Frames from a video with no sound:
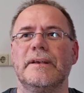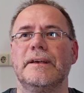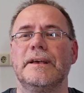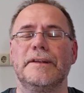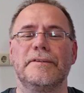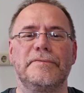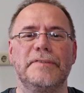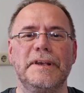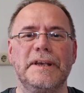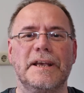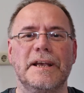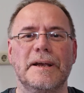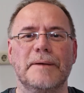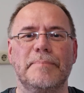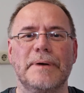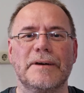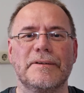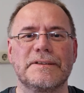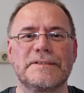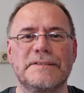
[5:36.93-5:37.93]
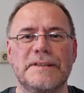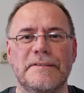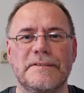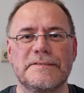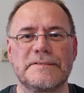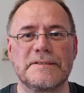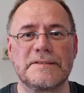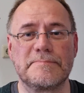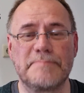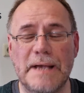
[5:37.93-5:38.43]
in thinking about a
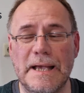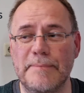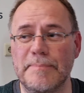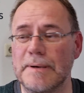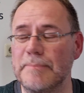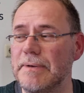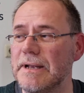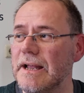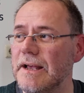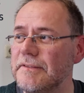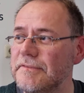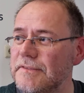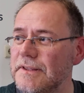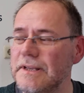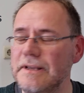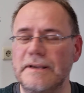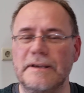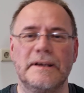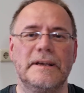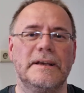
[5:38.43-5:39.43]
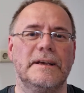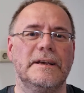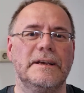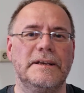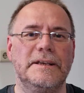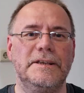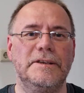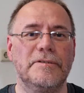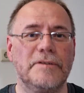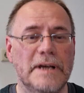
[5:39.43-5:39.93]
synthesis paper. But I think
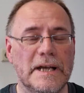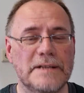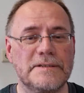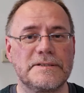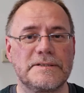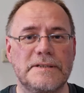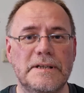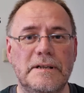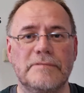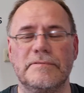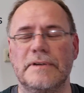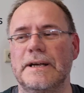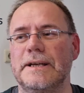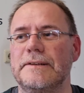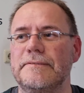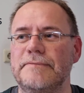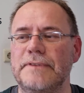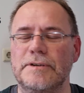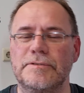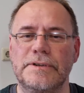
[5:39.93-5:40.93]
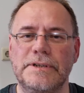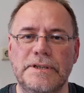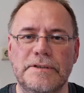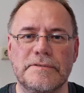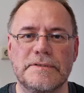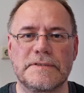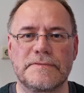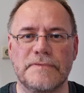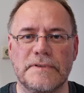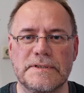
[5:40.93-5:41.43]
you can still write very
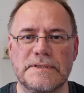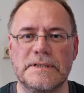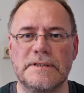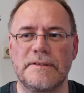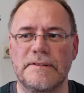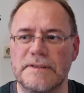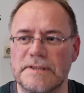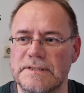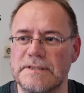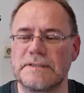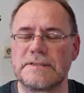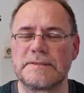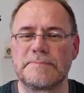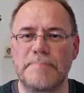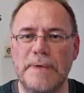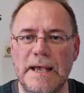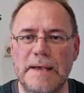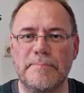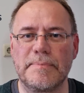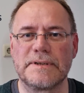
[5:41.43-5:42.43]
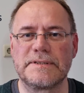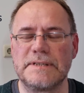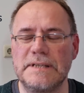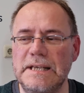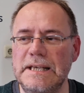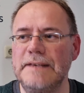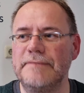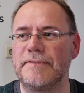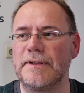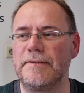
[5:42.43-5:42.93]
useful synthesis papers
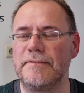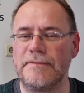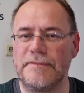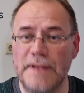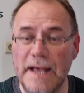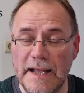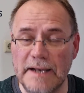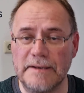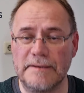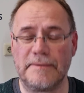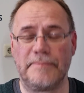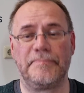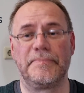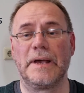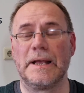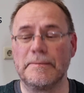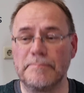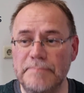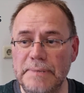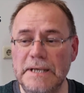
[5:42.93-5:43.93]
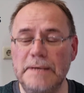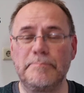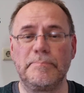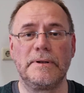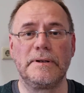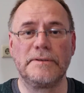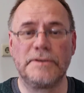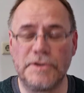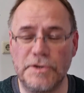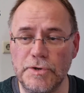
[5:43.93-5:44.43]
even then, and
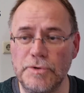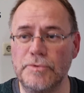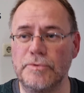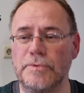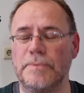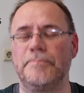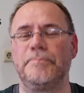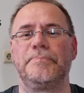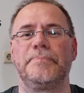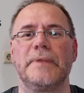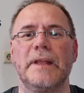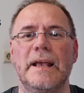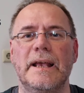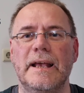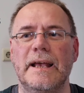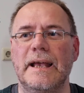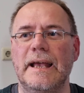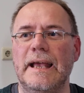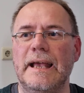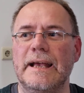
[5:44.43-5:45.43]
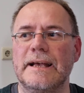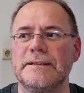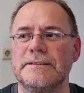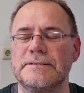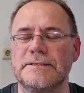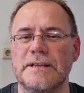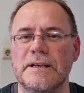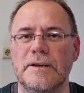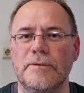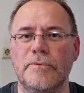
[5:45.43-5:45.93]
people do.
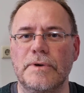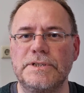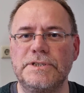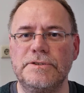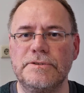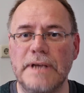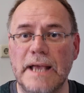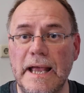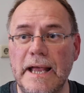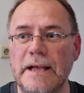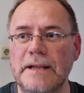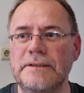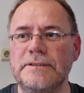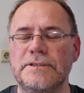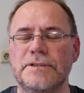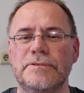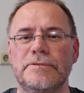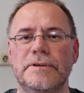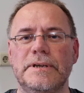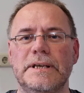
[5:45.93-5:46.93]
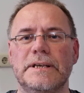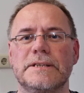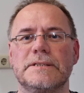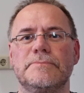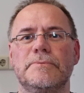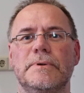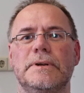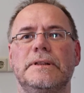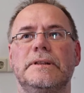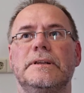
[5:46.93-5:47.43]
And what you can do
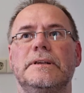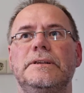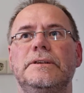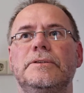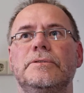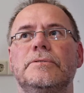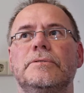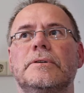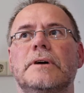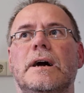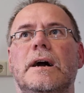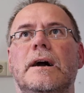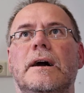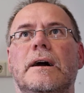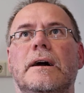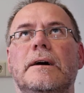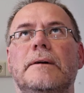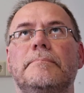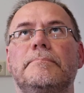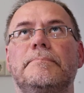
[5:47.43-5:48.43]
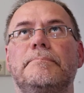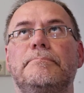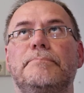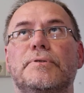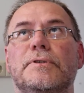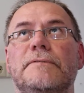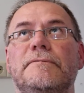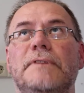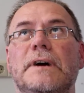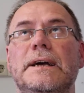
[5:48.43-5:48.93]
is when you are uh,
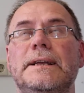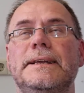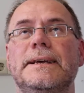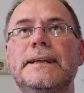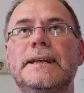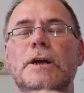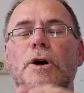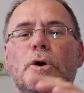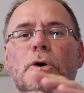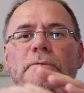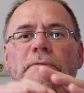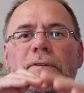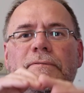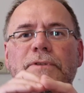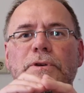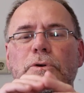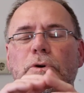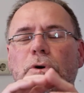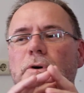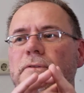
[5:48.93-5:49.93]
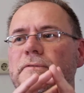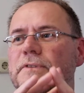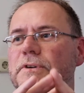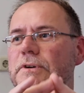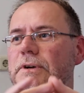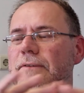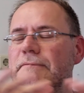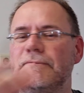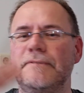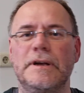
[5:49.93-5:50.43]
providing an overview
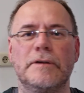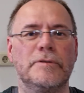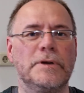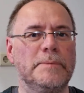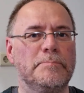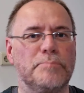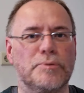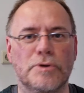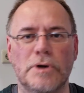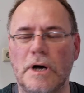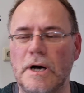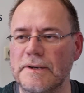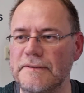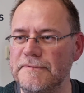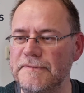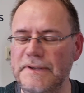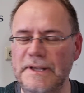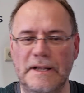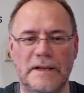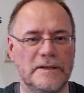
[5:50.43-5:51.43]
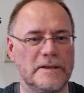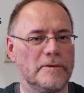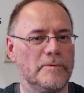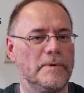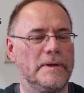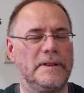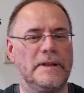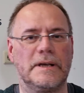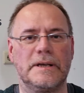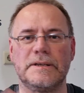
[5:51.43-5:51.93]
over a very broad field
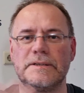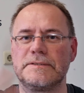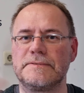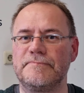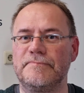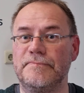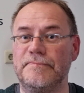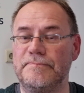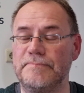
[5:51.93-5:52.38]
when there is